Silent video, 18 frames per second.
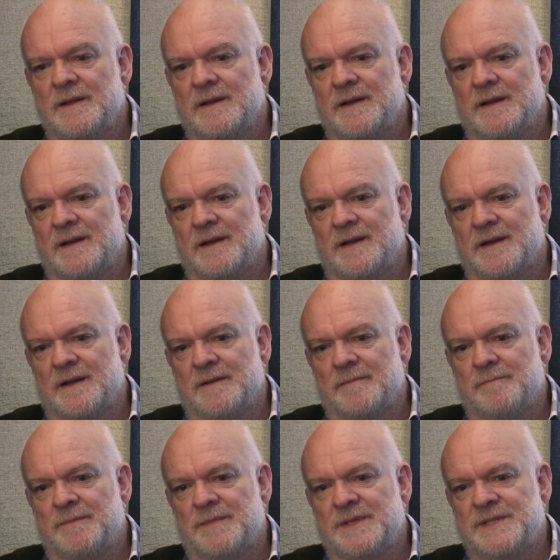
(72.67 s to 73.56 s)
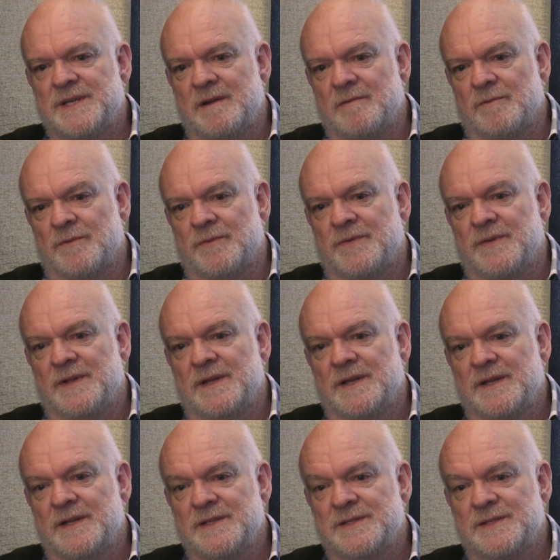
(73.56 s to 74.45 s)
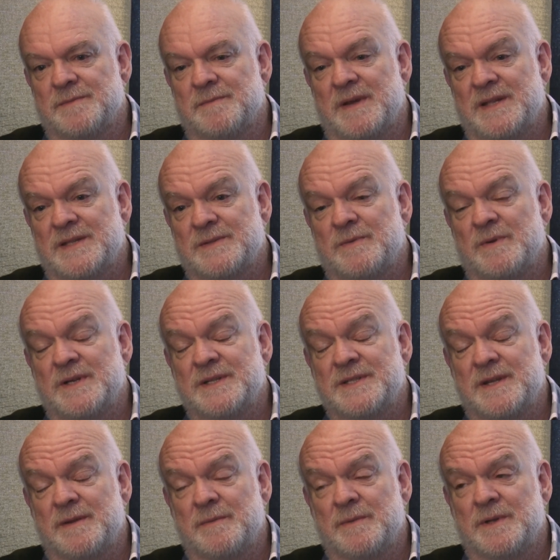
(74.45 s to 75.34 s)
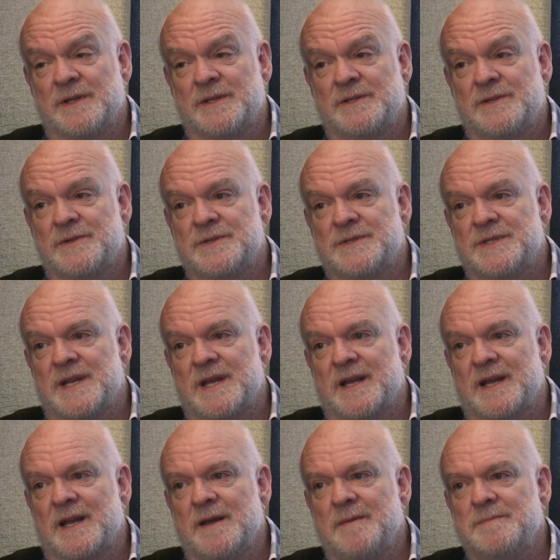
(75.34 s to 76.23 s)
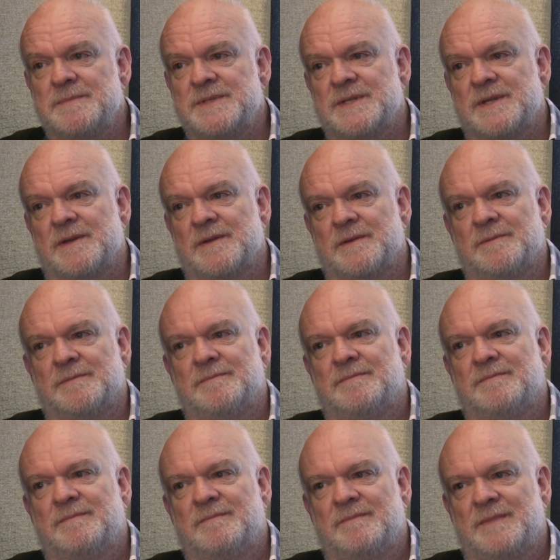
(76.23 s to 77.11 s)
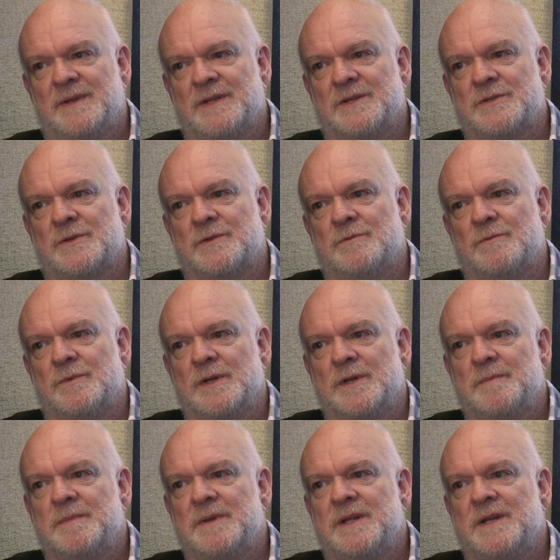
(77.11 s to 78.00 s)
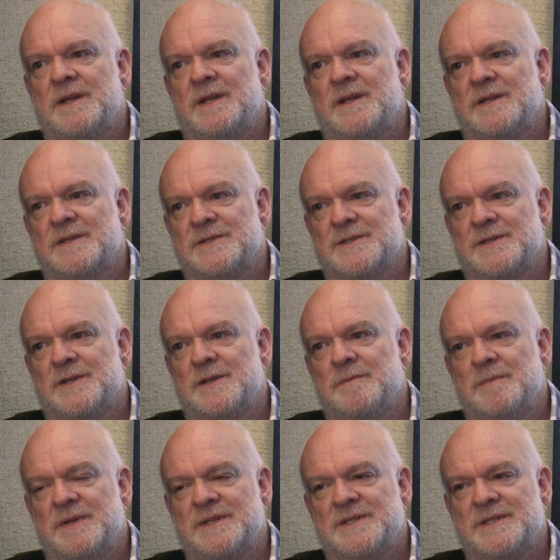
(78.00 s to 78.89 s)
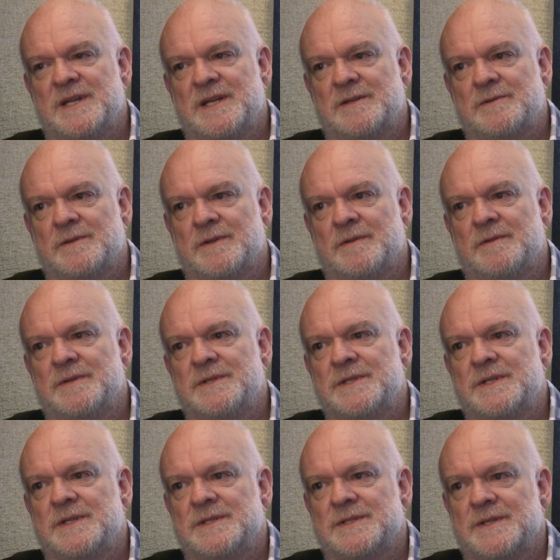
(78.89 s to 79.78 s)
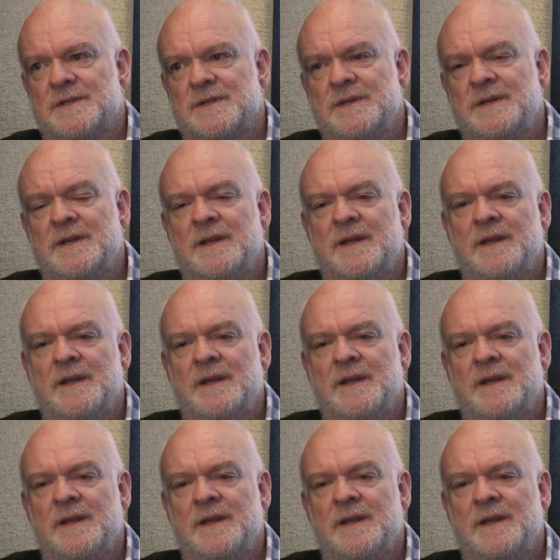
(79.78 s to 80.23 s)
The general feeling is that maths-wise, they really do stack up. So there shouldn't really be any concern, but it's natural there is concern.